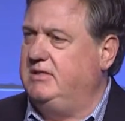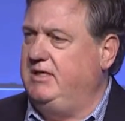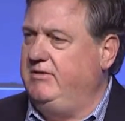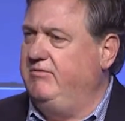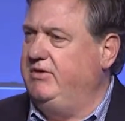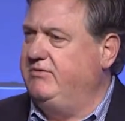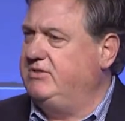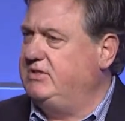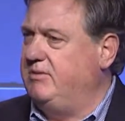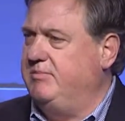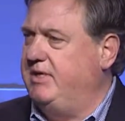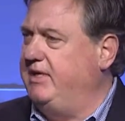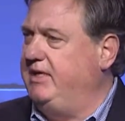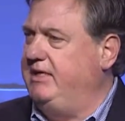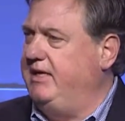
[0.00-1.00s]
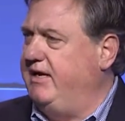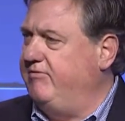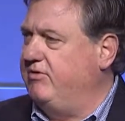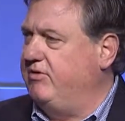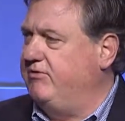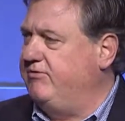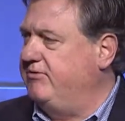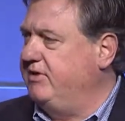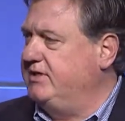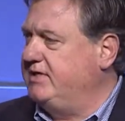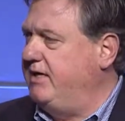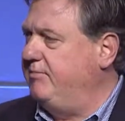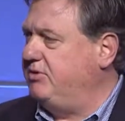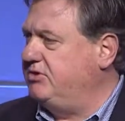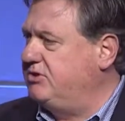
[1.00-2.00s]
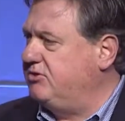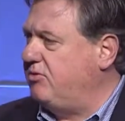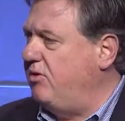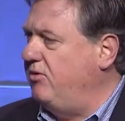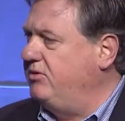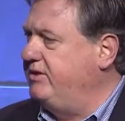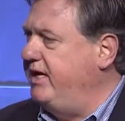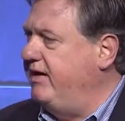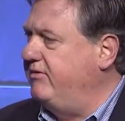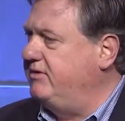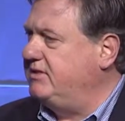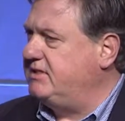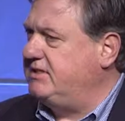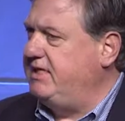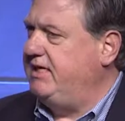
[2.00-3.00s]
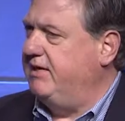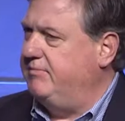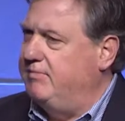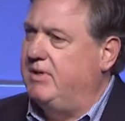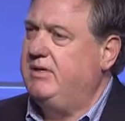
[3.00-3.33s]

even if somebody never, for example, scrolled down to see them.